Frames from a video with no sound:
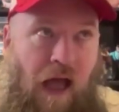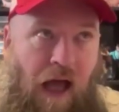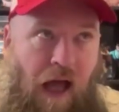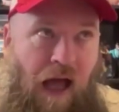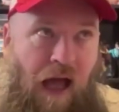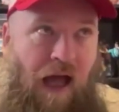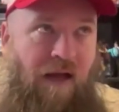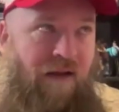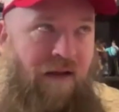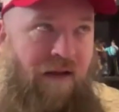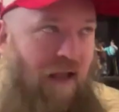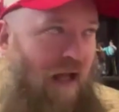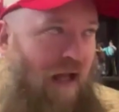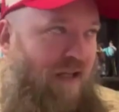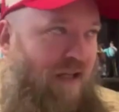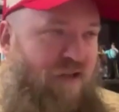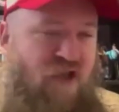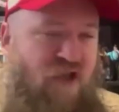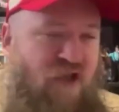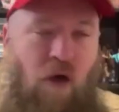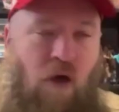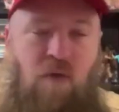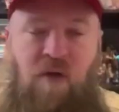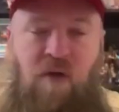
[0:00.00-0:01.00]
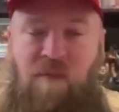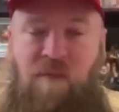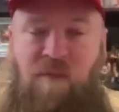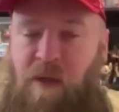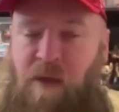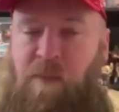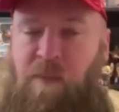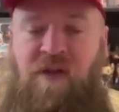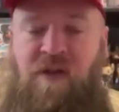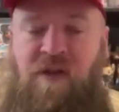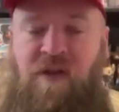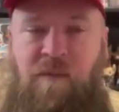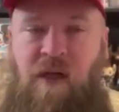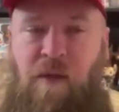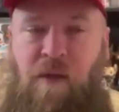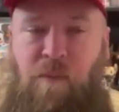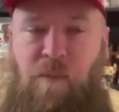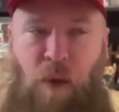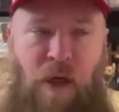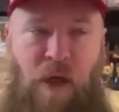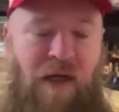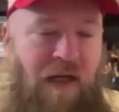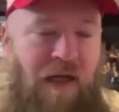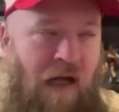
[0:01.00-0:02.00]
I I joke with people, give me a
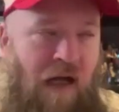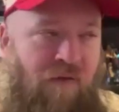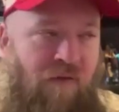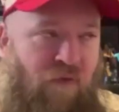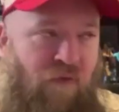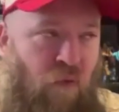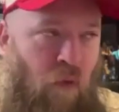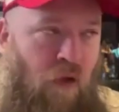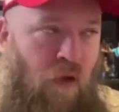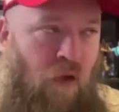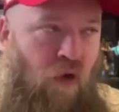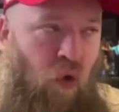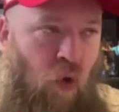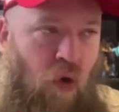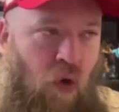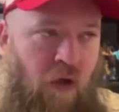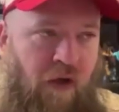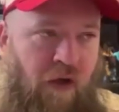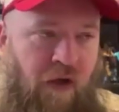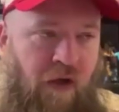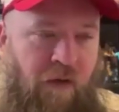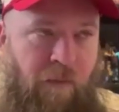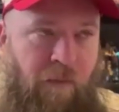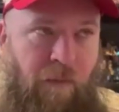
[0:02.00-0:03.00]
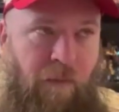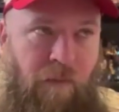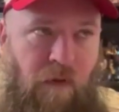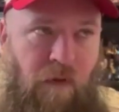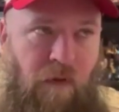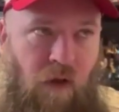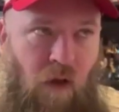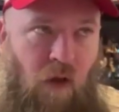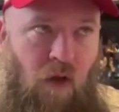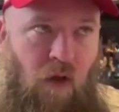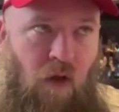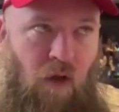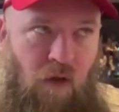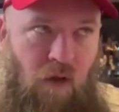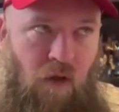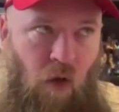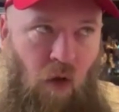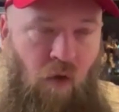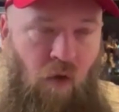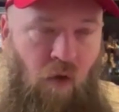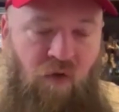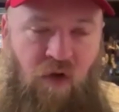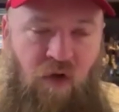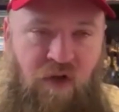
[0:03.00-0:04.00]
break. I've recorded
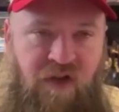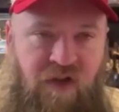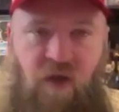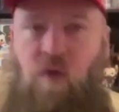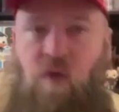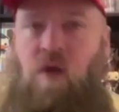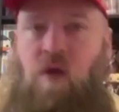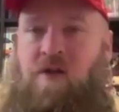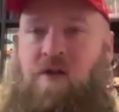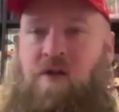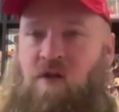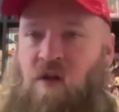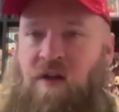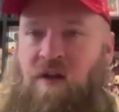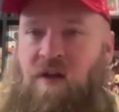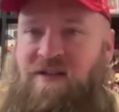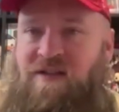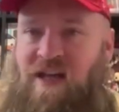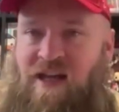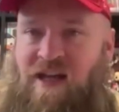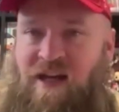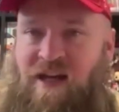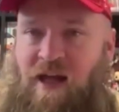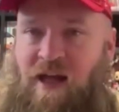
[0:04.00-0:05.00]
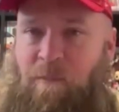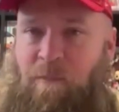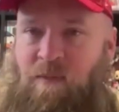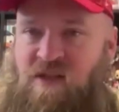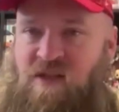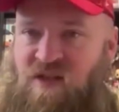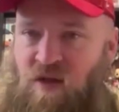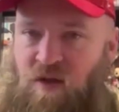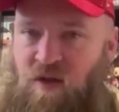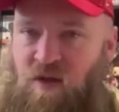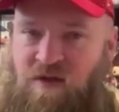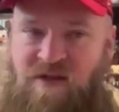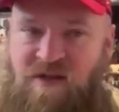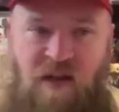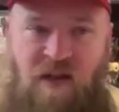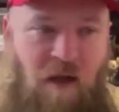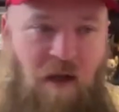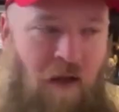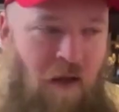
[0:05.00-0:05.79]
over two hundred ten episodes.